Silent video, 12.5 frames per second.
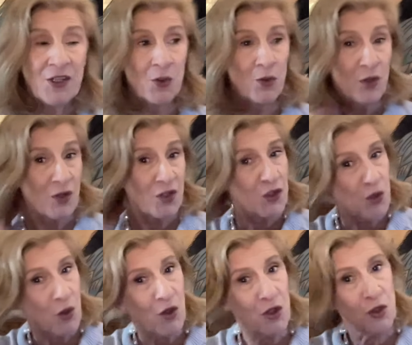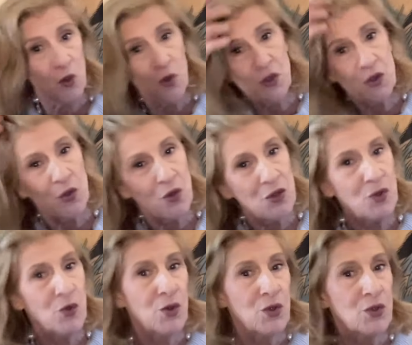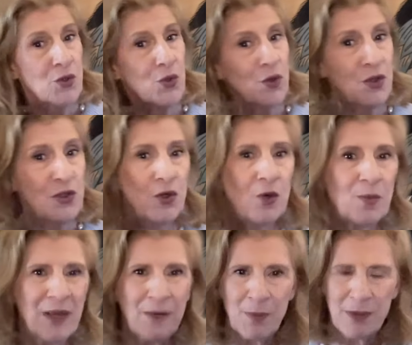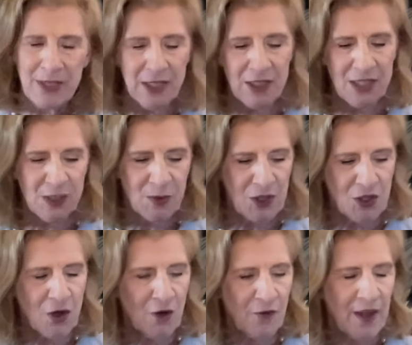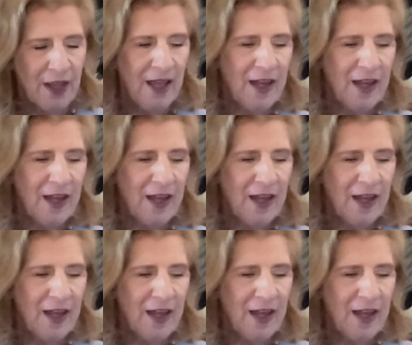a talker, you talk and talk and talk and talk and talk and talk, people tend to switch off.